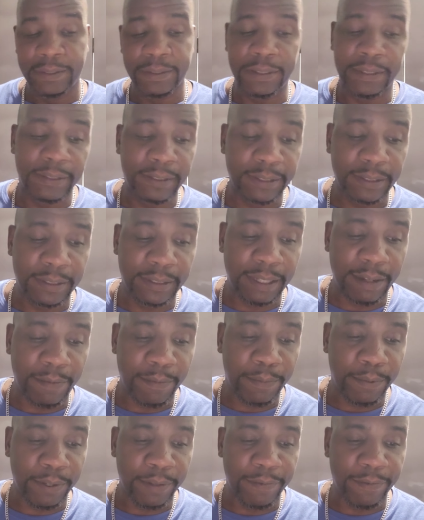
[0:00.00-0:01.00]
This is
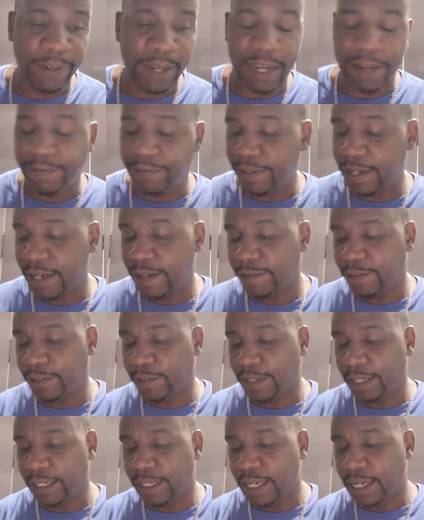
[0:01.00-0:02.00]
7.55,
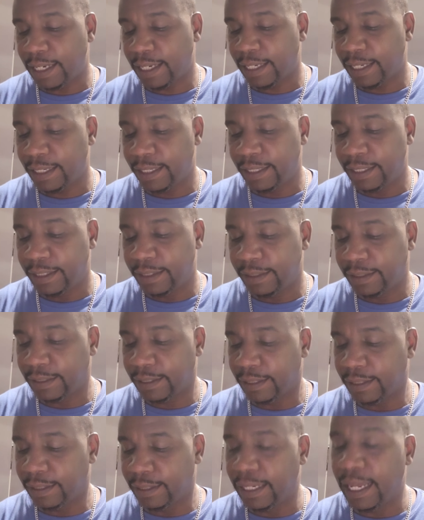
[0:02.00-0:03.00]
so they're not getting
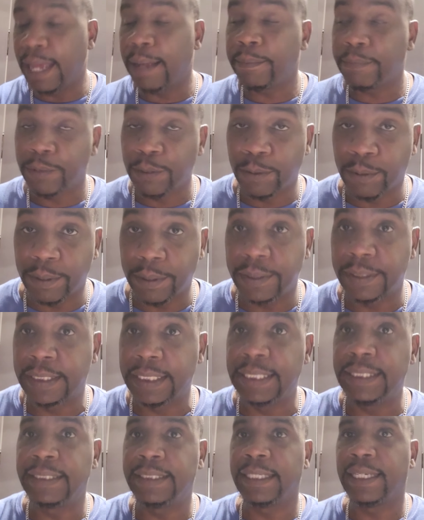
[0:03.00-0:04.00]
into depth or
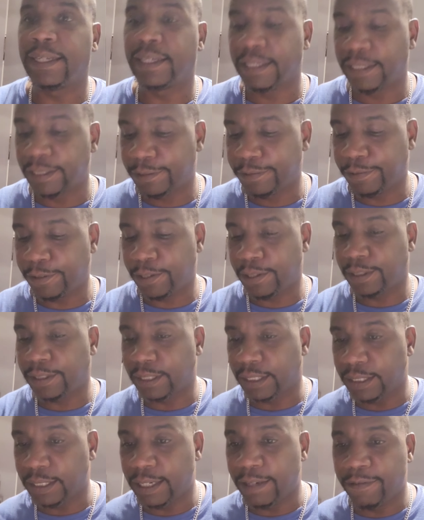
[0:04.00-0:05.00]
detail as far as
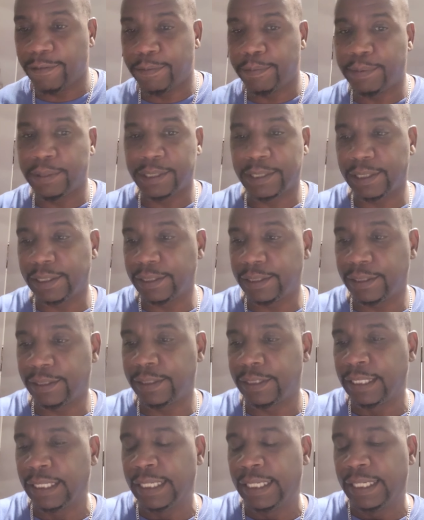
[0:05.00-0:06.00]
the length,
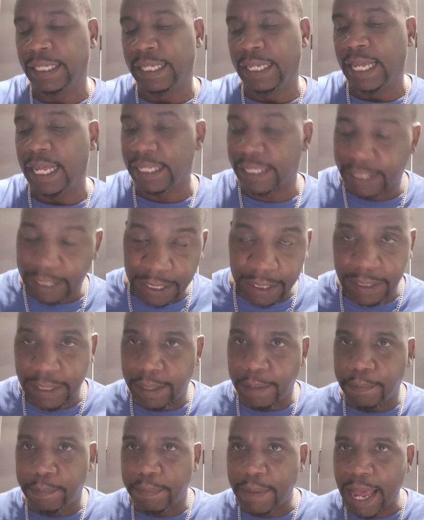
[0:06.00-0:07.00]
because I think they're
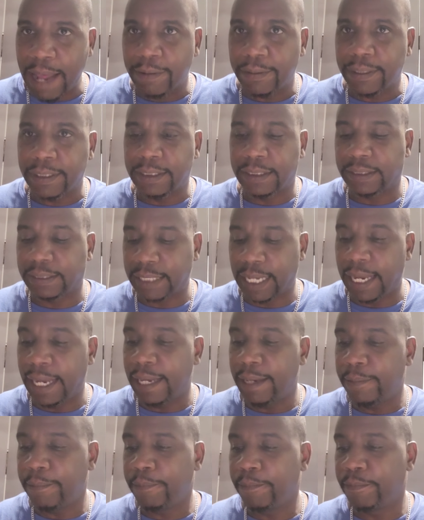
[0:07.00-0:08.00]
about the
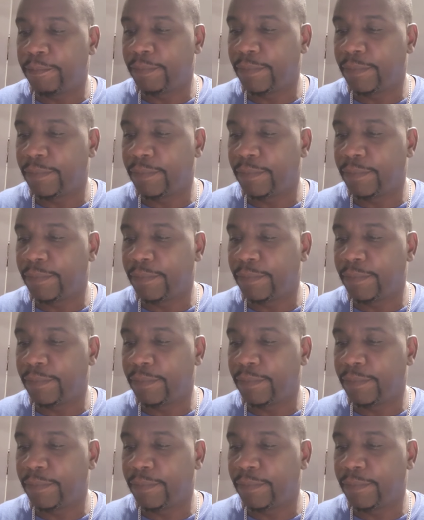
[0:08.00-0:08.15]
same.